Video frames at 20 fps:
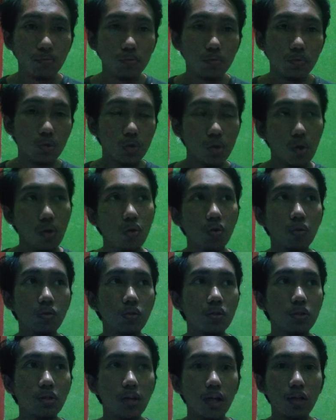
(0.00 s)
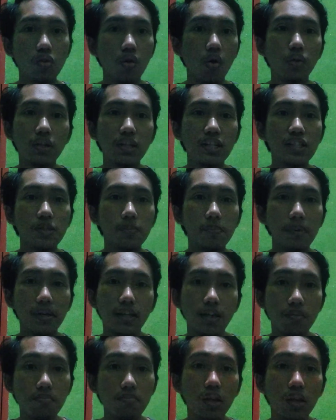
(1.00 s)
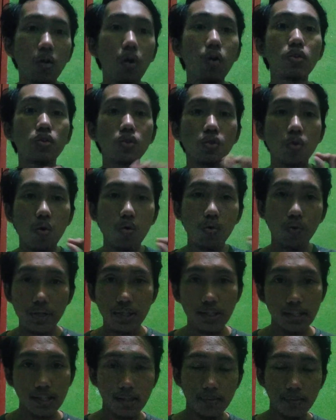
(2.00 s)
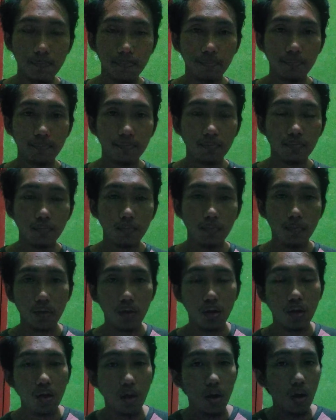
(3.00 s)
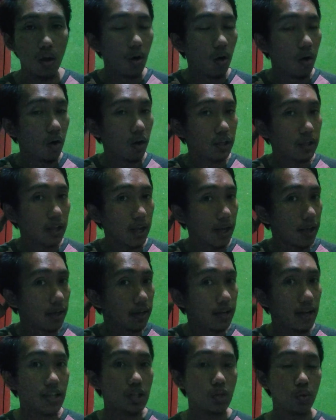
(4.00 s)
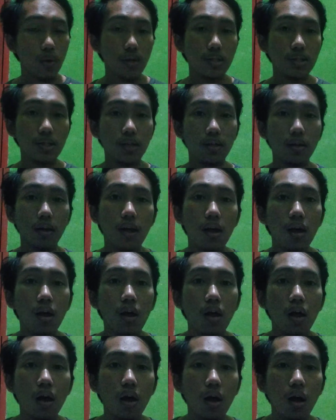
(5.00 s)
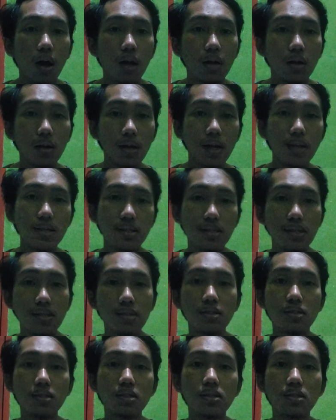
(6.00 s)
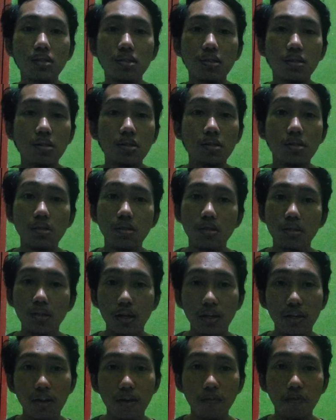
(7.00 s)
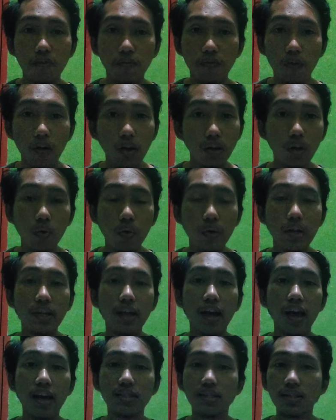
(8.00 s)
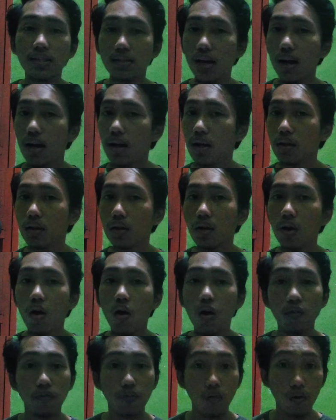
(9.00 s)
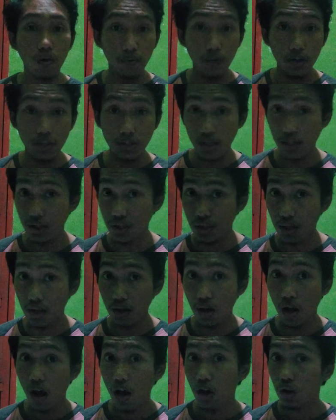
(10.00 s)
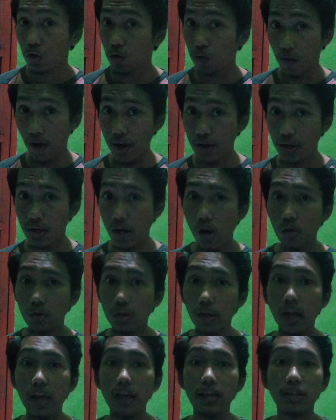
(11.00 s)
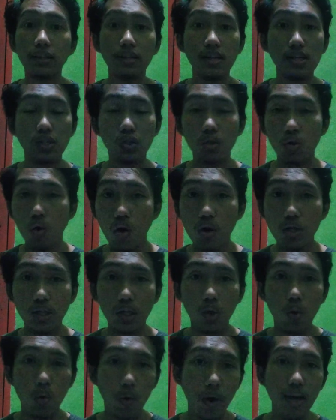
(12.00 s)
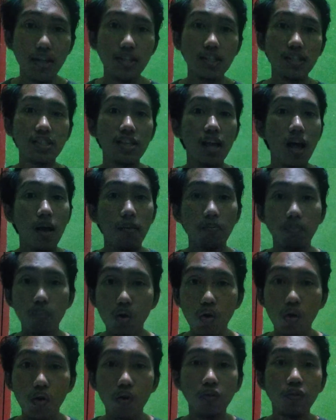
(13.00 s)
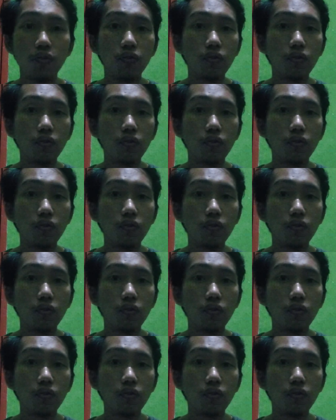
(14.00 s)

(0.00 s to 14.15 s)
So not only speaking but also written. Okay, next question. Analyze the following extract of conversation to find out its discourse sequence, move